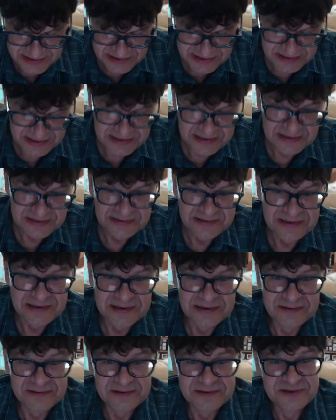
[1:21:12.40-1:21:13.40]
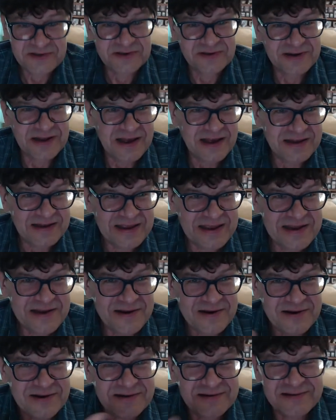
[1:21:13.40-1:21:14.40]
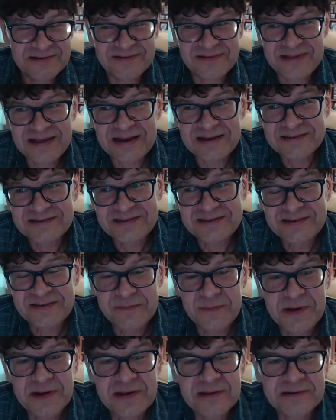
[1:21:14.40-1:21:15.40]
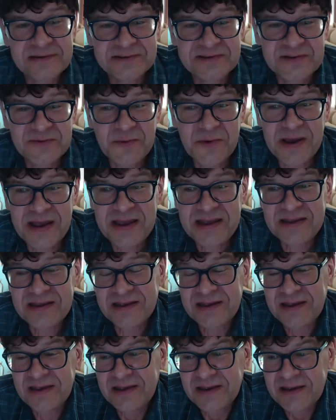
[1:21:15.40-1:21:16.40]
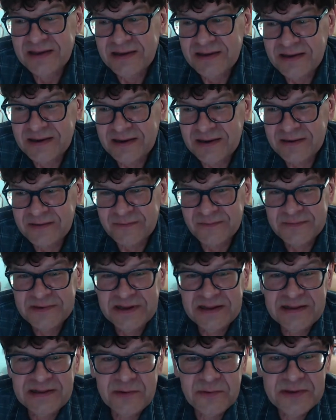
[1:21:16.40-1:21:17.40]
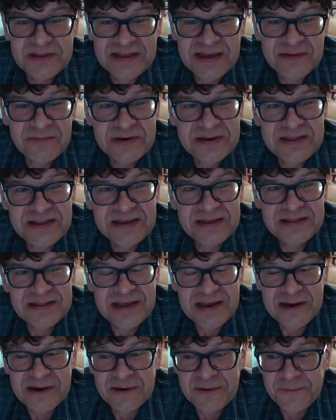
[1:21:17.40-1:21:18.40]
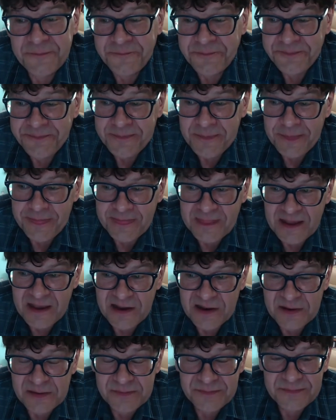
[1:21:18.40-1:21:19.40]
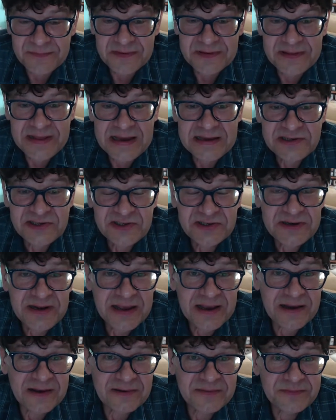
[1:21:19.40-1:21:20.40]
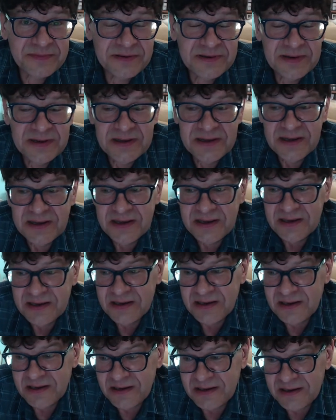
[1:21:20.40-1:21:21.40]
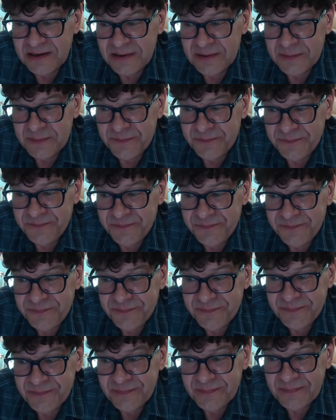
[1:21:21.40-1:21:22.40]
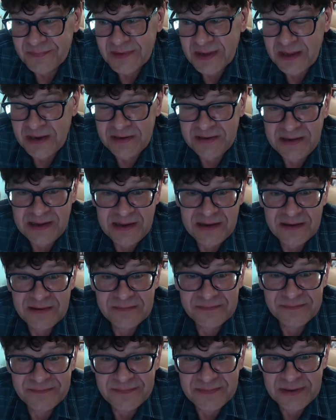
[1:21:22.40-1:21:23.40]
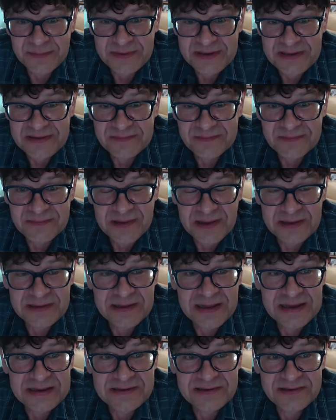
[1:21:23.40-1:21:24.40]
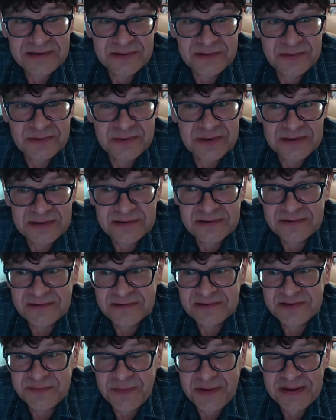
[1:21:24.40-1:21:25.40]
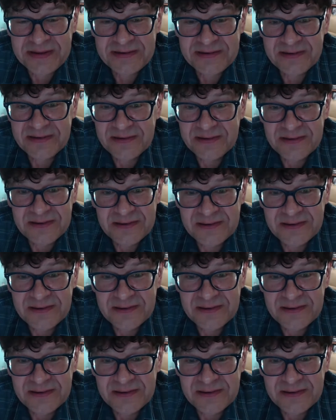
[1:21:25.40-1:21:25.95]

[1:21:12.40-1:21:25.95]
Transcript: and uh, that you're not here, and you're thousands of miles away, um, dealing with everything there. Um, that should help. Um, and yeah, I mean, I'd like to uh, spend